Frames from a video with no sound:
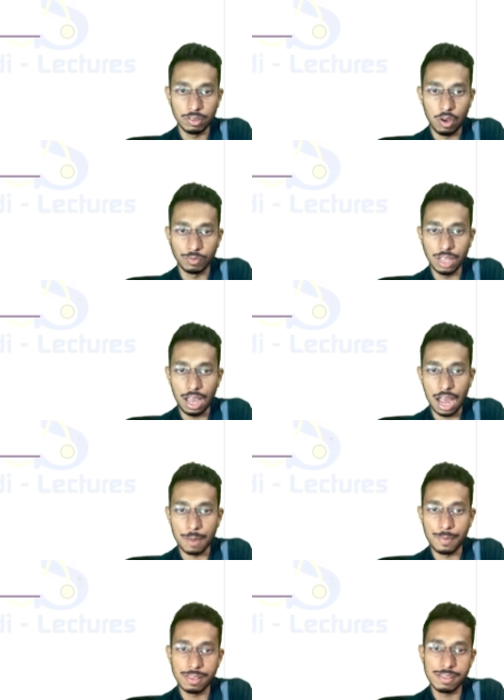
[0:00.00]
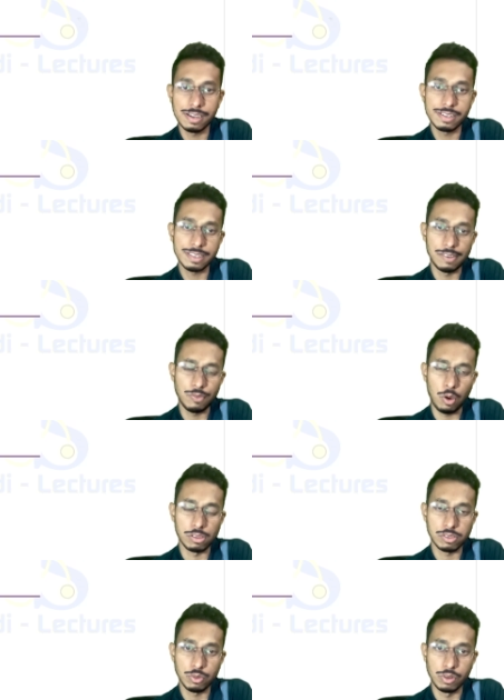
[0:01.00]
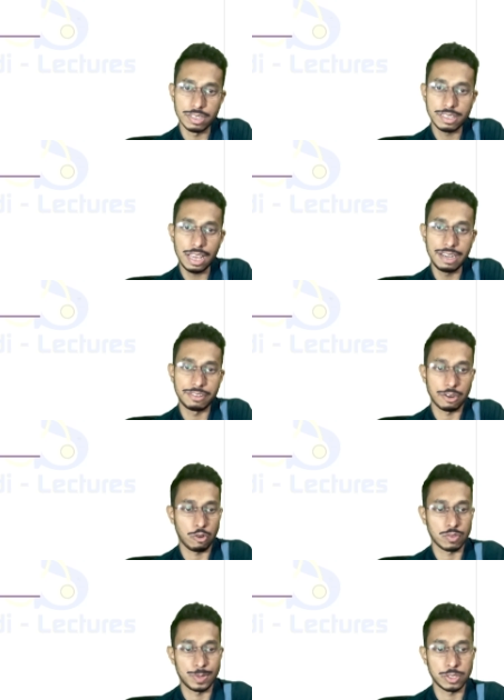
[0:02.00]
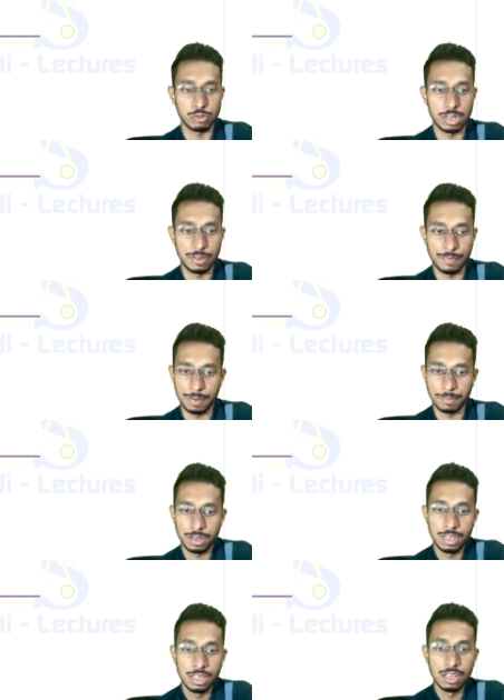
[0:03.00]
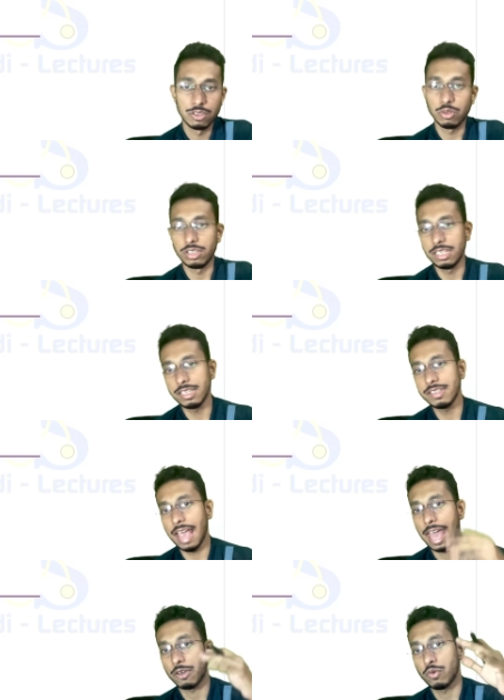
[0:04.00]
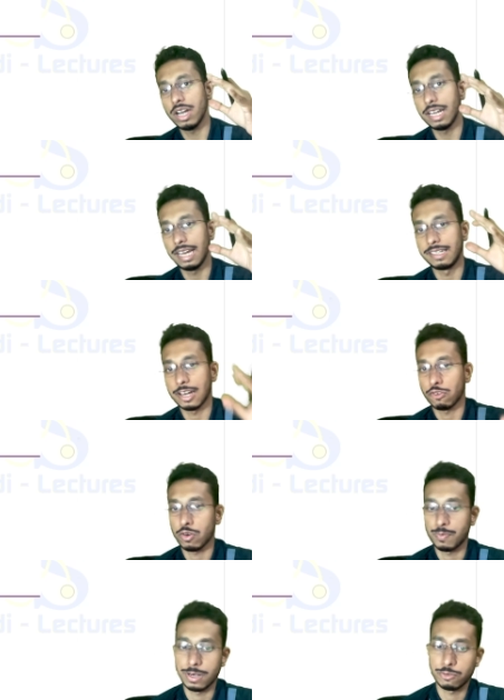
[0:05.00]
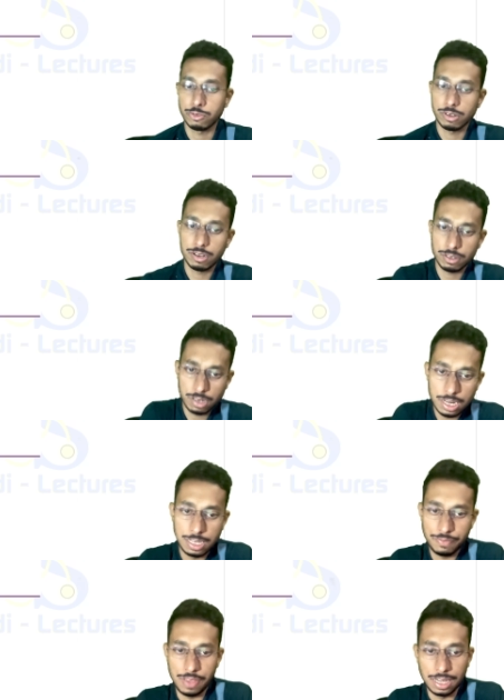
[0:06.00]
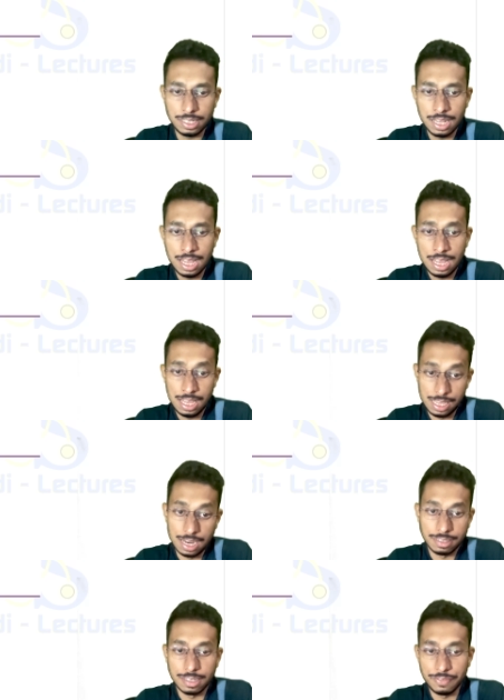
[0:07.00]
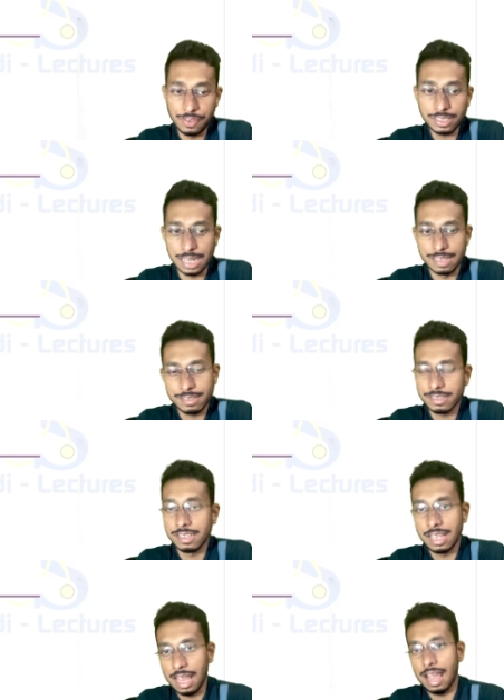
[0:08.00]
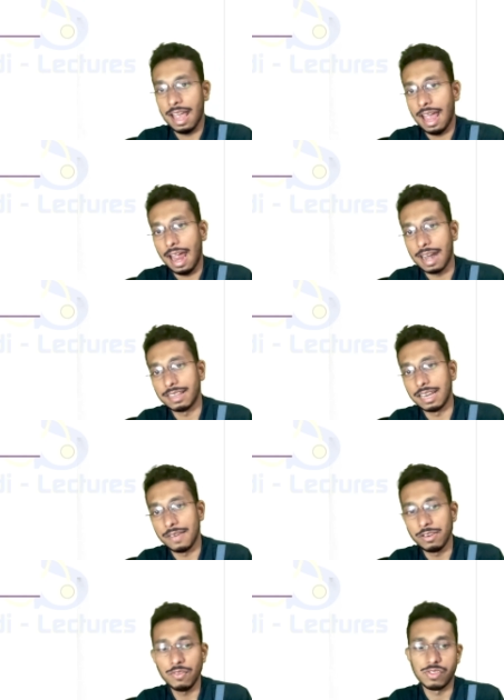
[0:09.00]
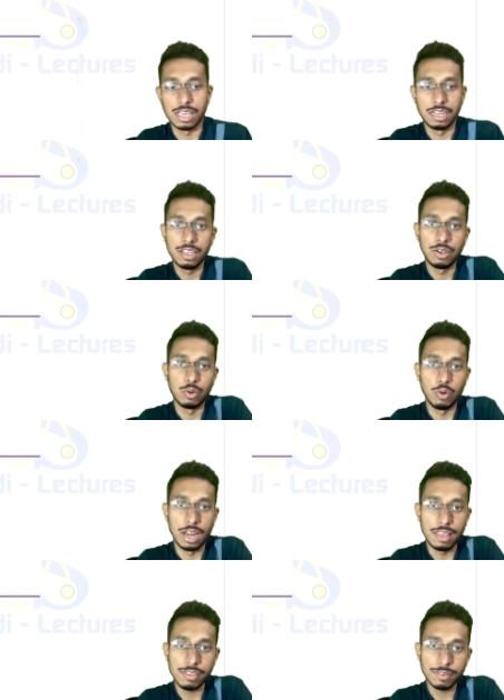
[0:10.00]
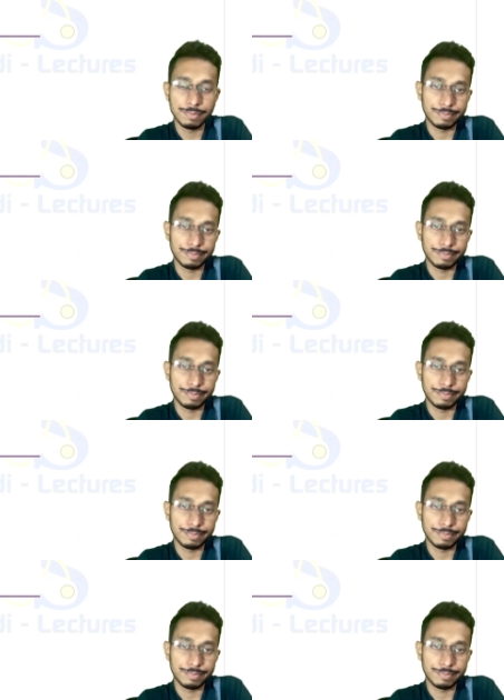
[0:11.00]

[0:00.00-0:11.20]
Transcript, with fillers: of the RBC itself also known as the intracorpuscular defect. So this is a acquired intracorpuscular defect. Here the defect lies at the level of gene known as